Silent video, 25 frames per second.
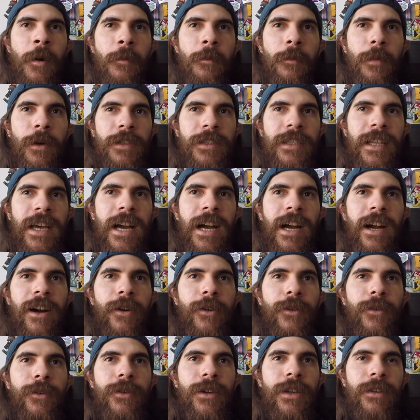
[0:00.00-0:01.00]
But
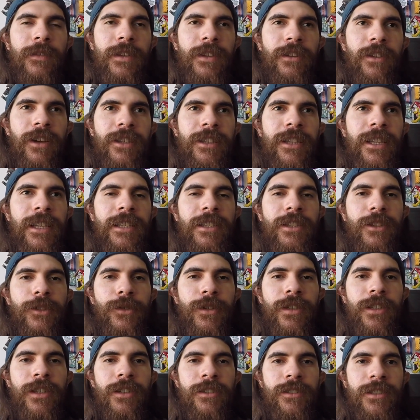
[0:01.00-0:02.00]
now, even though I didn't do
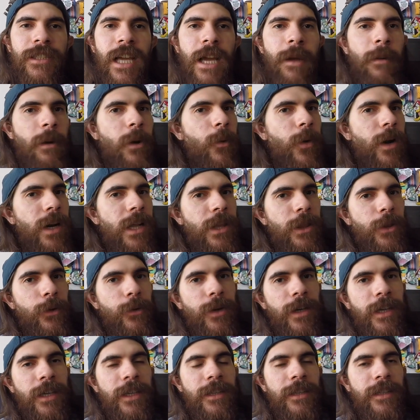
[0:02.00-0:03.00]
it on time, I want to do
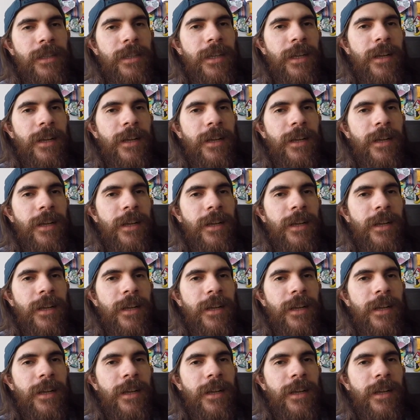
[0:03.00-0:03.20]
it.